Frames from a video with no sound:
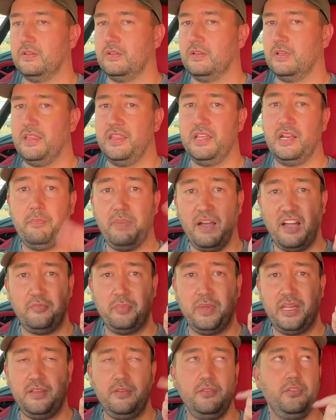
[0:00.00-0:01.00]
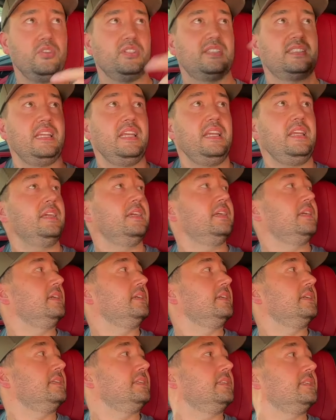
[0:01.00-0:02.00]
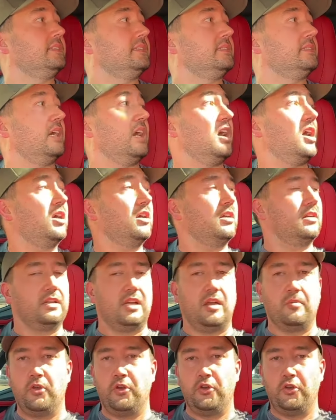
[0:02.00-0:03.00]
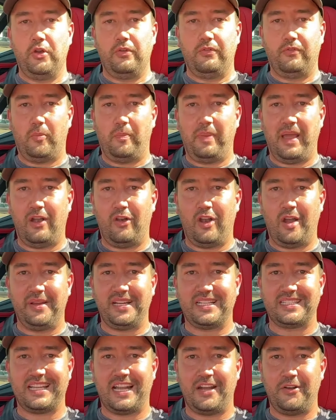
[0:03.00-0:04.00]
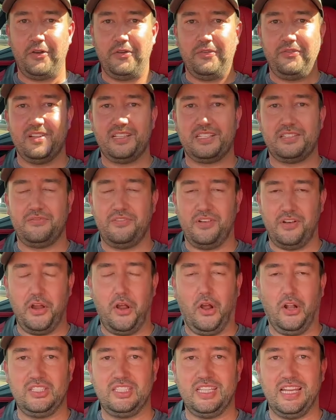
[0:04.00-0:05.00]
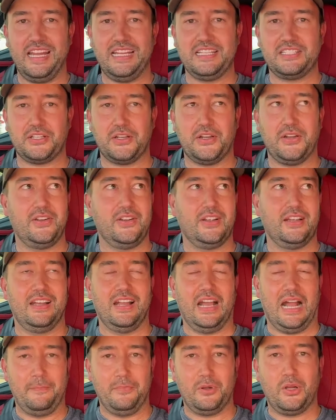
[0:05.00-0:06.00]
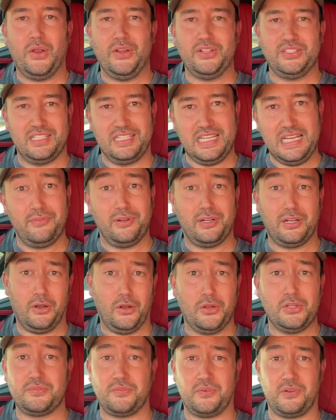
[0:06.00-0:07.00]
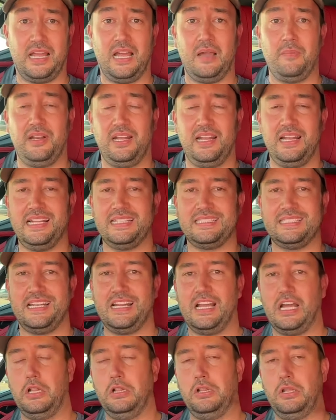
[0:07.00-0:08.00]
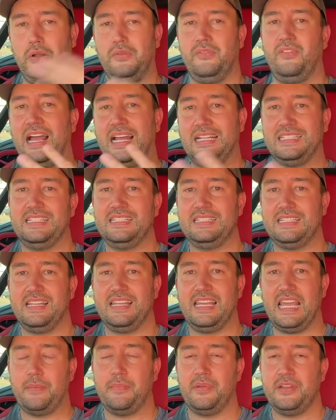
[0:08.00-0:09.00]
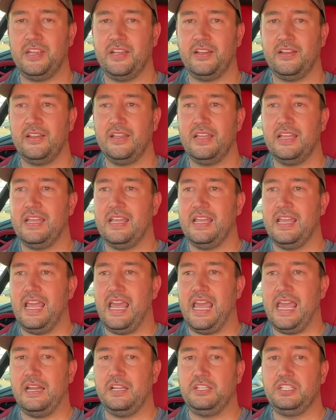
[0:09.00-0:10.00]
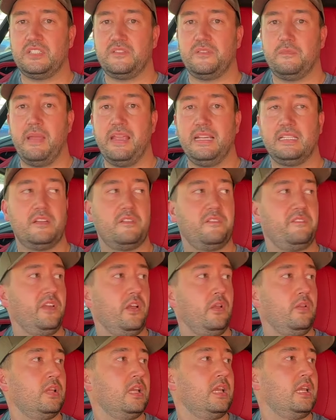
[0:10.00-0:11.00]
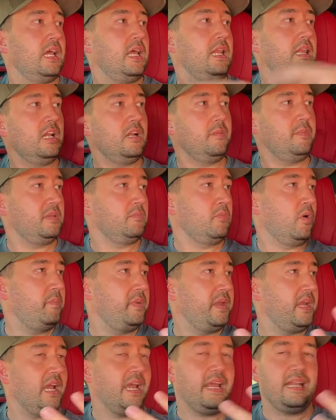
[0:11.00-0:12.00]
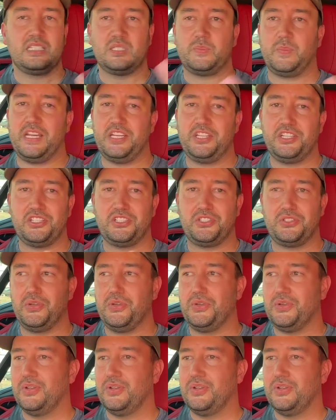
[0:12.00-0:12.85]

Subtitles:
Then above me, you'll see a moonroof or panoramic sunroof. It's very hot today, so I'm going to leave it closed for now, but it lets in a lot of light into the cabin here and it just makes it feel a little bit more bigger and spacious too.